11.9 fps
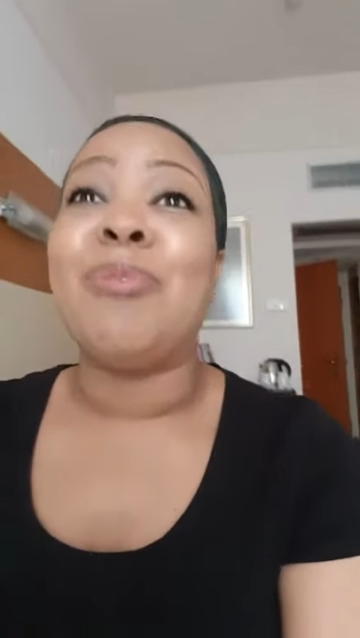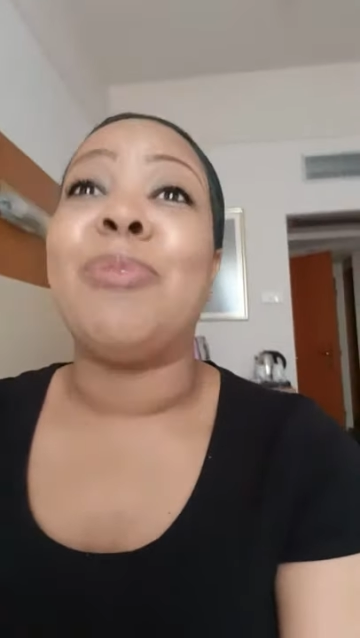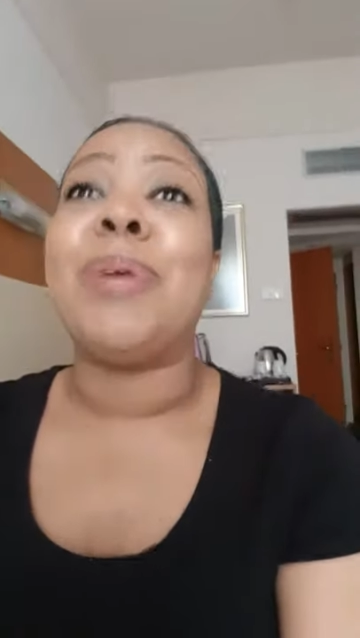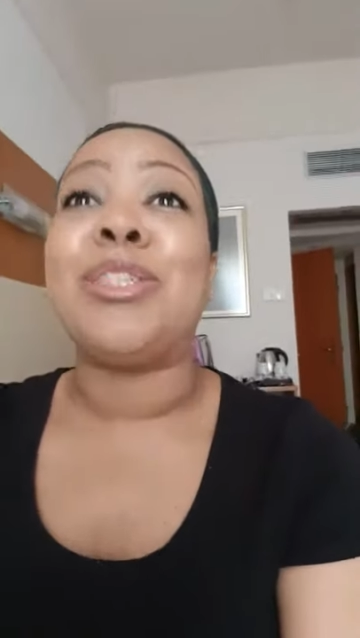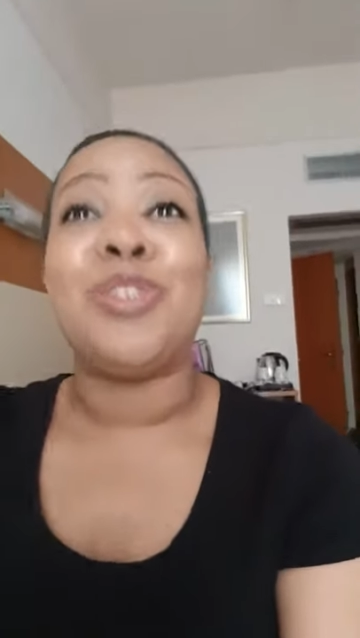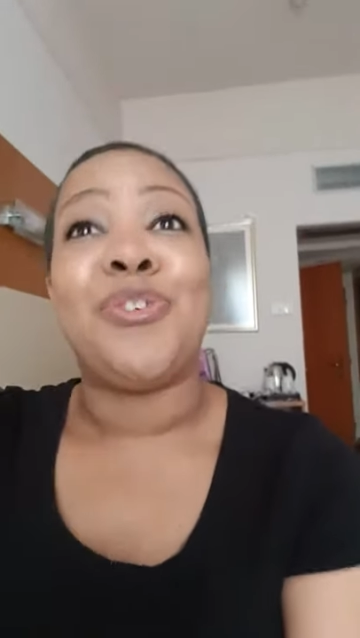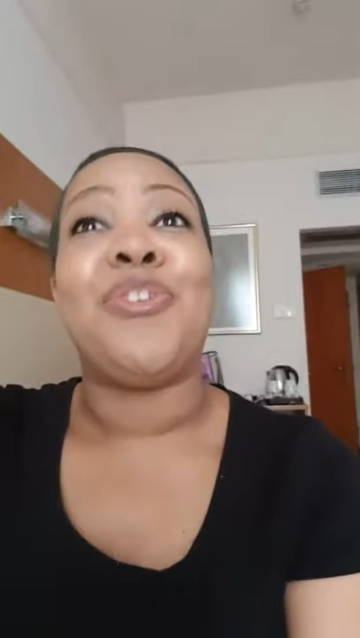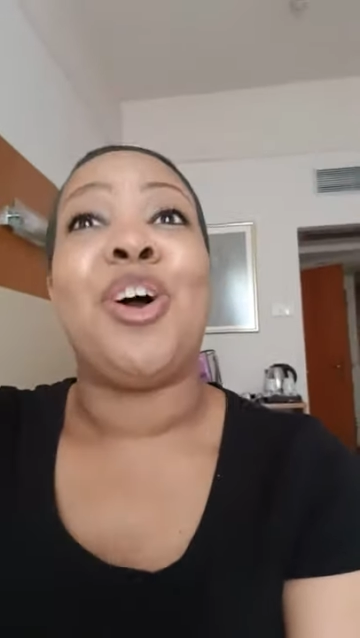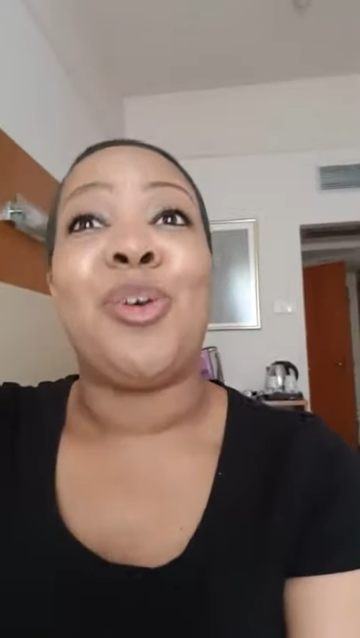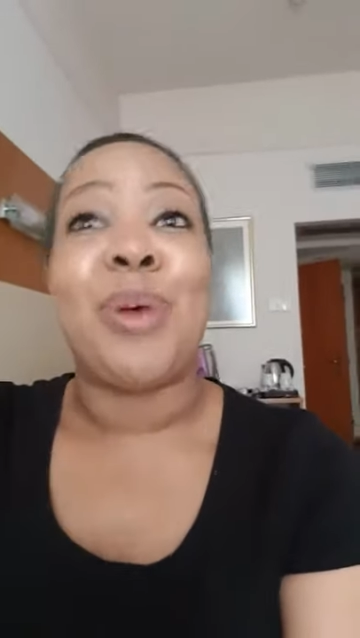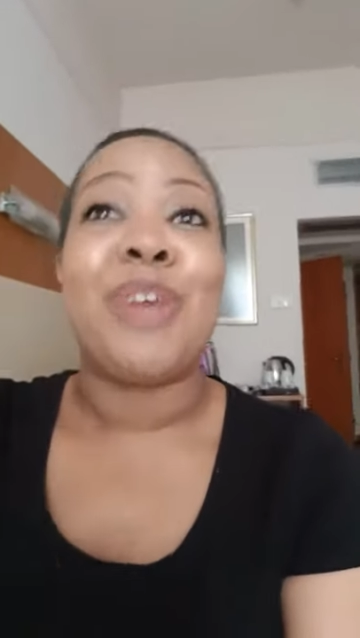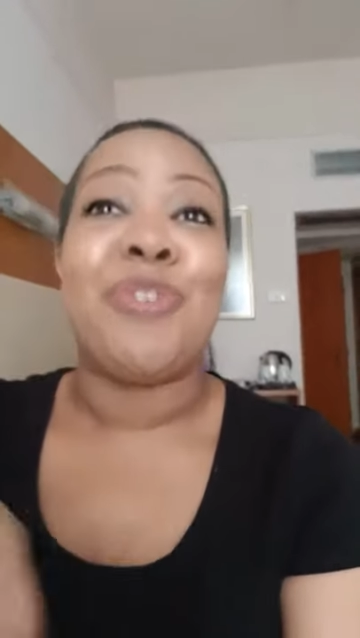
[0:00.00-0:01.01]
I'm a bit too far
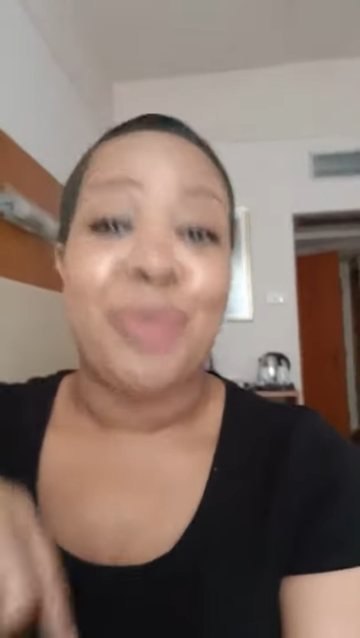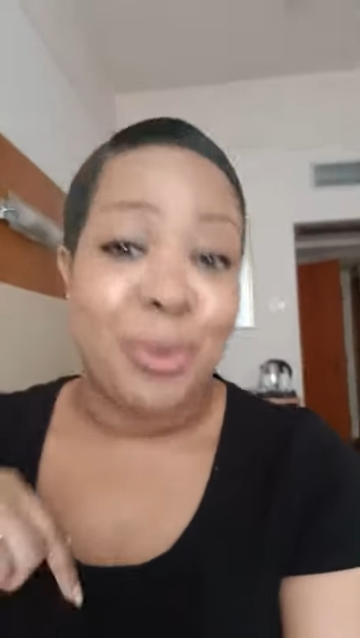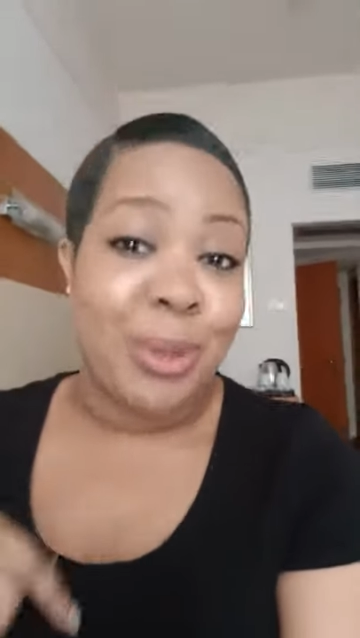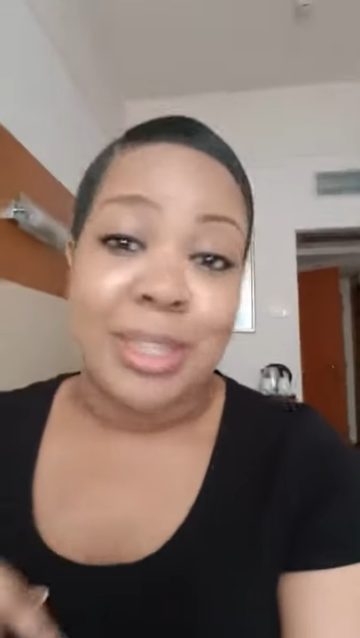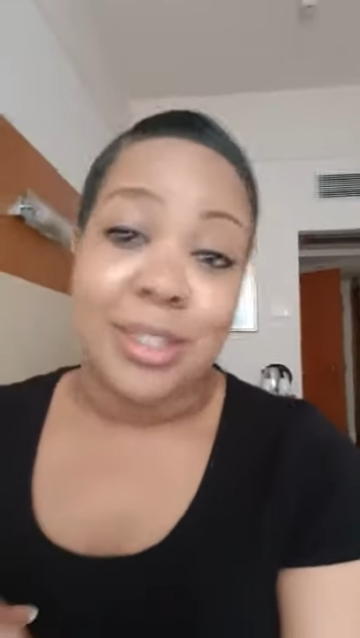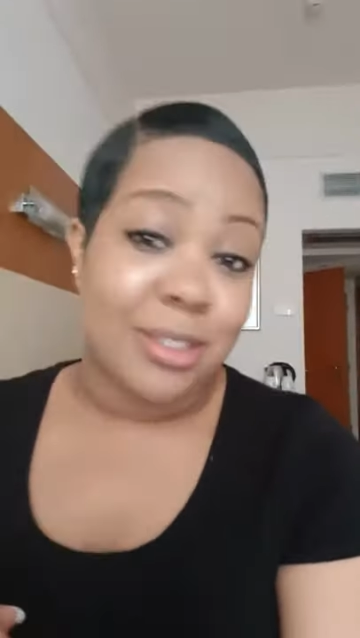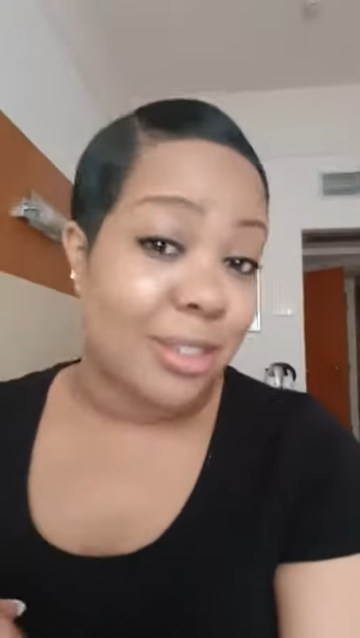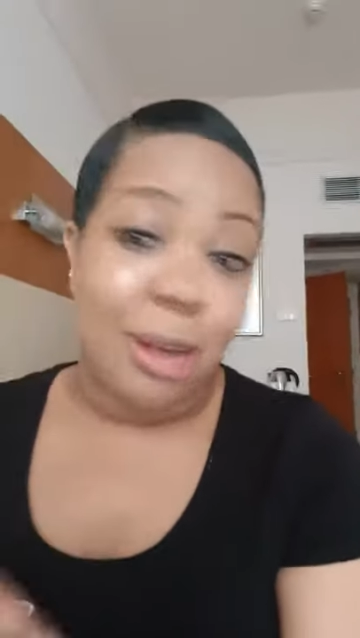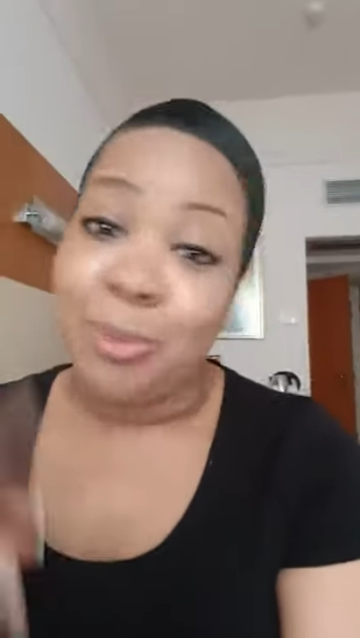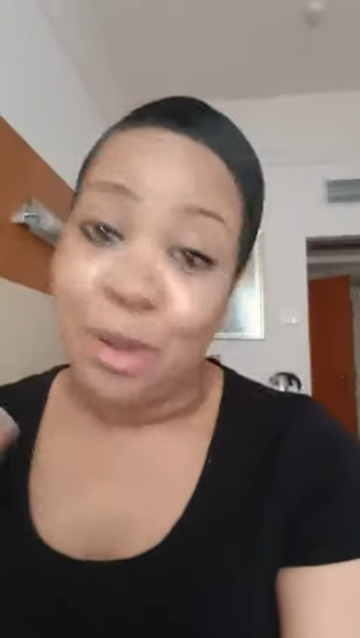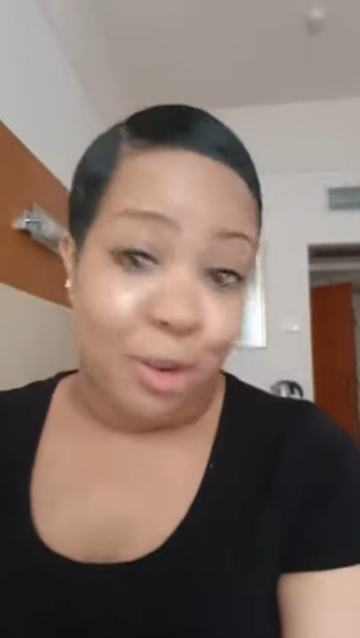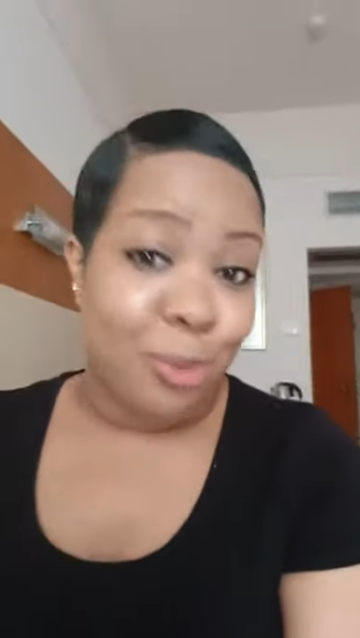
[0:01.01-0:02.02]
away from the window, so
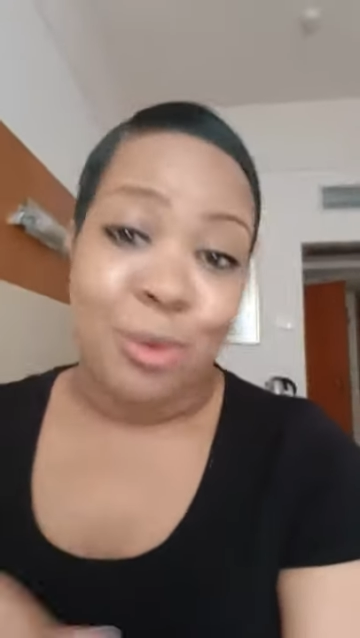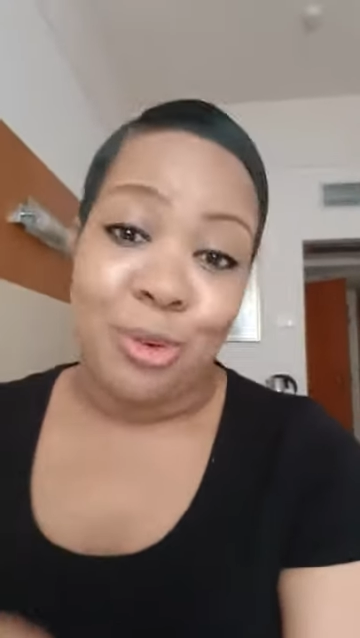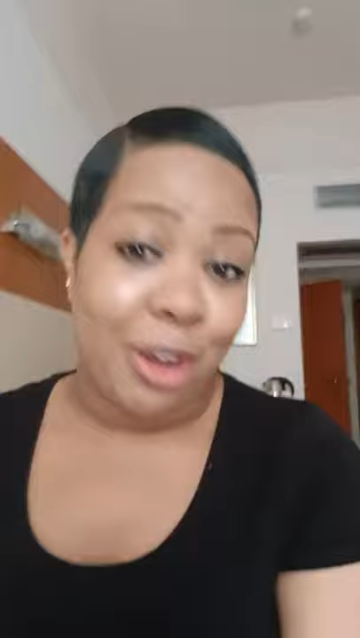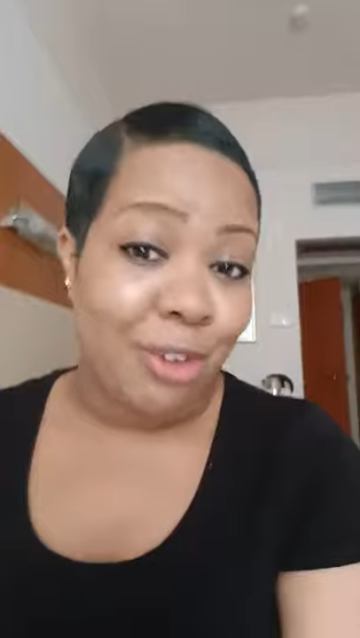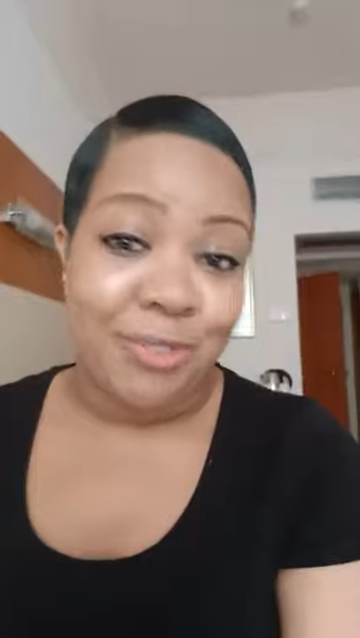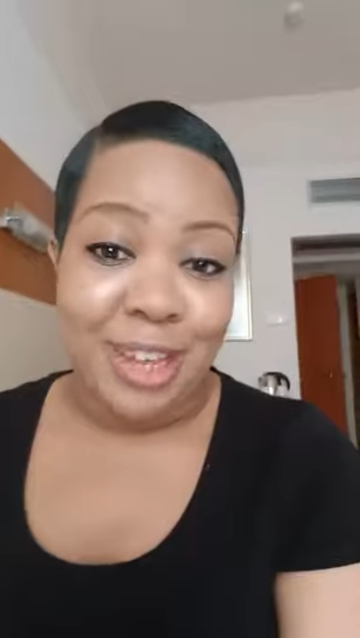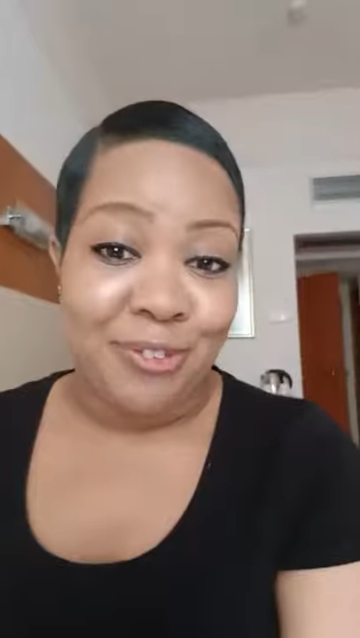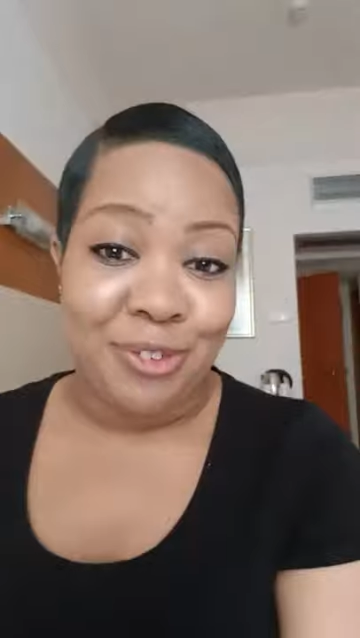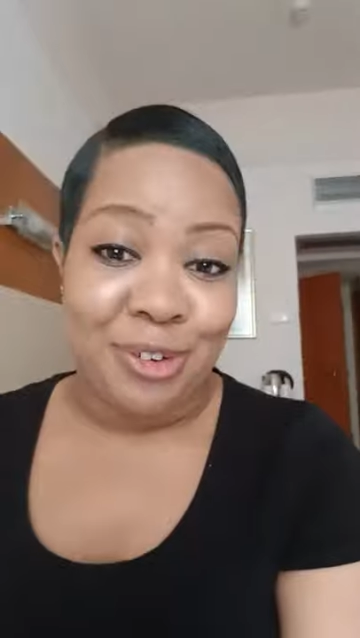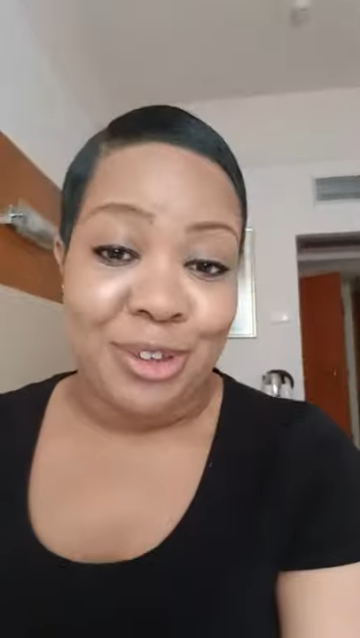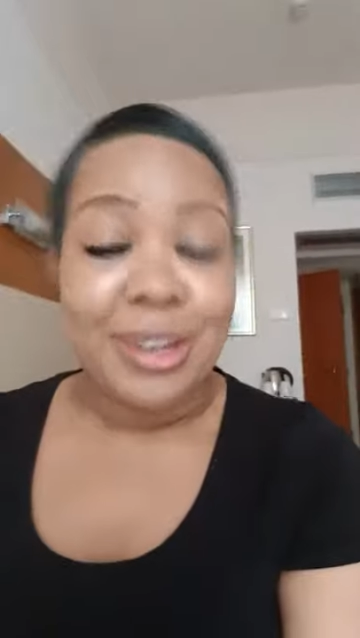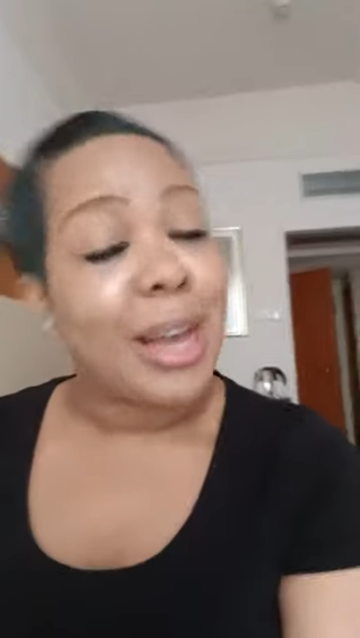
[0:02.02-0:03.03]
I'm not going to walk over there
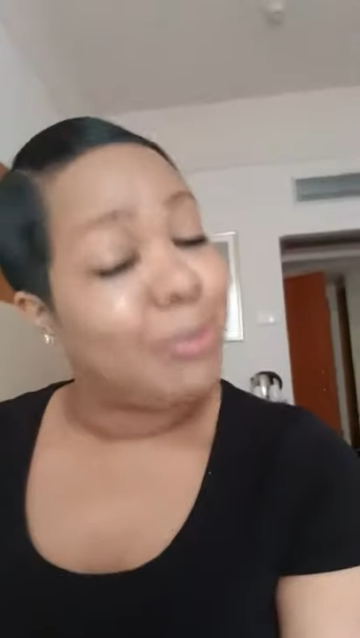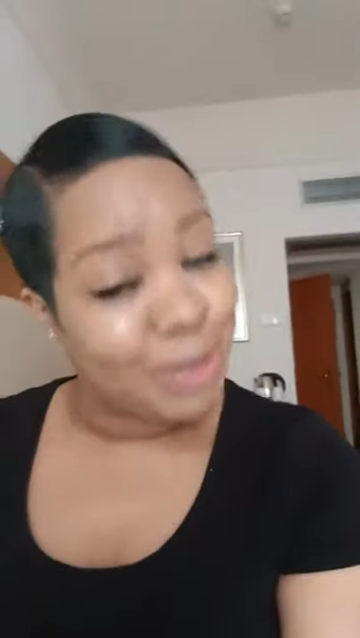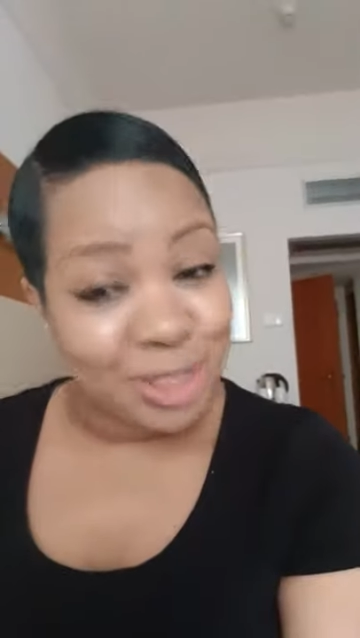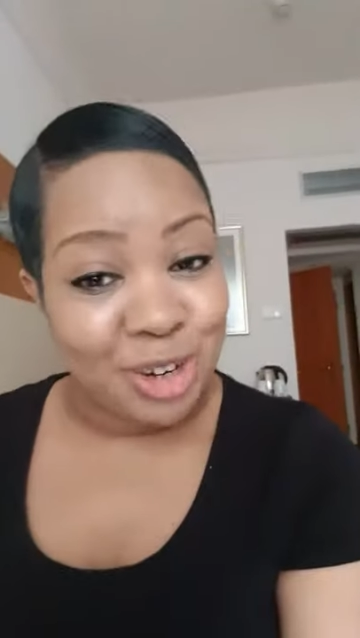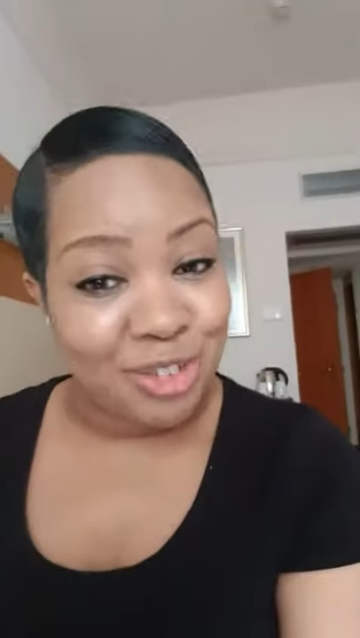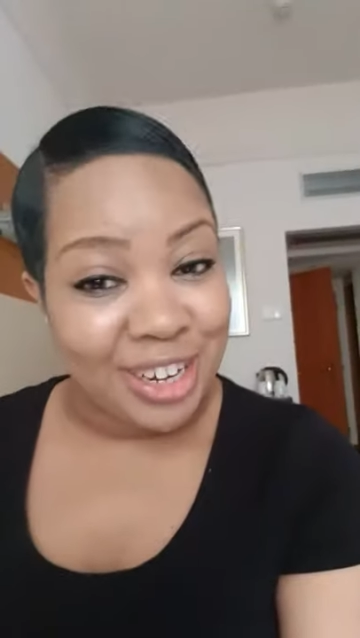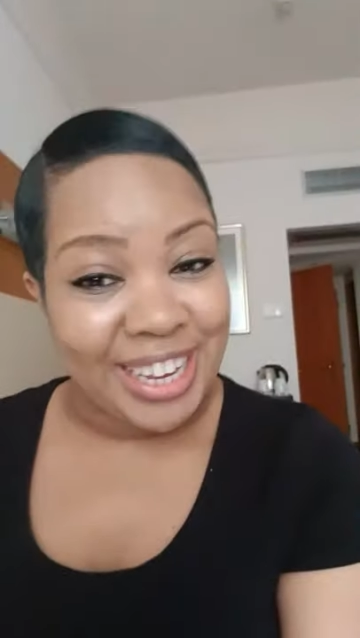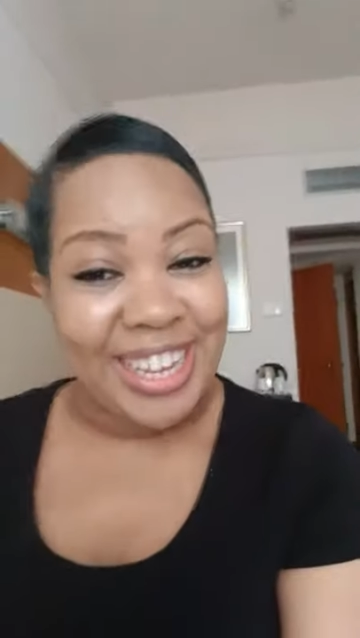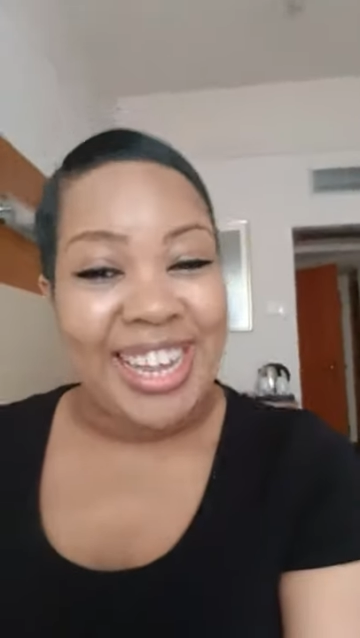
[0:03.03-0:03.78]
for you. I'm sorry.